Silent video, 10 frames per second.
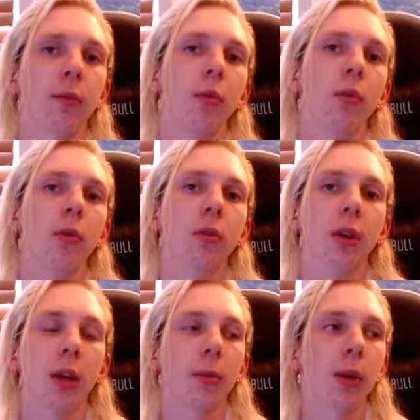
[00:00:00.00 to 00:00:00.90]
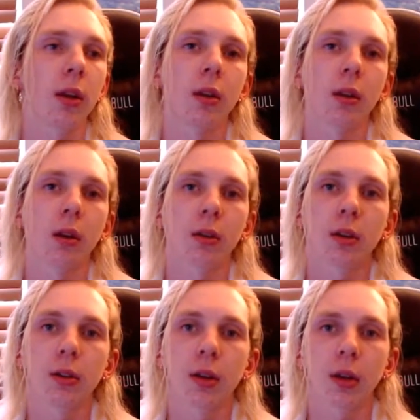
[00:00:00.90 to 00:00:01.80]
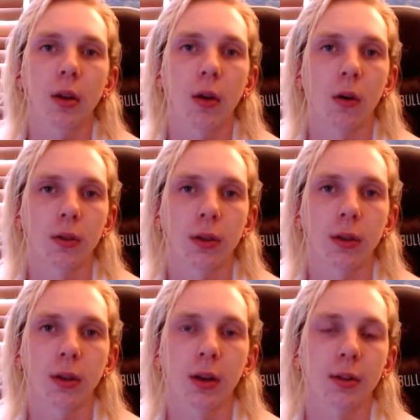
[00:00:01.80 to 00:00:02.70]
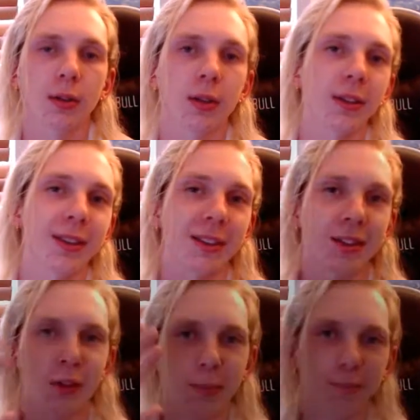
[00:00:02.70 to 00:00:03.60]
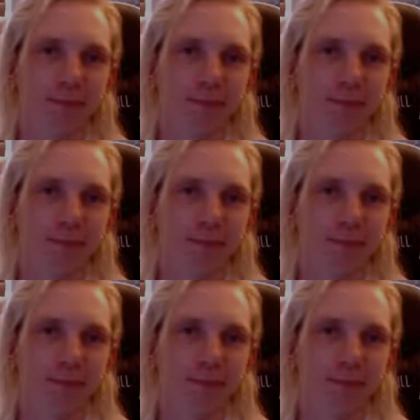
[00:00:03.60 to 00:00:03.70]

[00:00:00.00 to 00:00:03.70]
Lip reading: for more gaming and other Nintendo content, and I'll see you next time.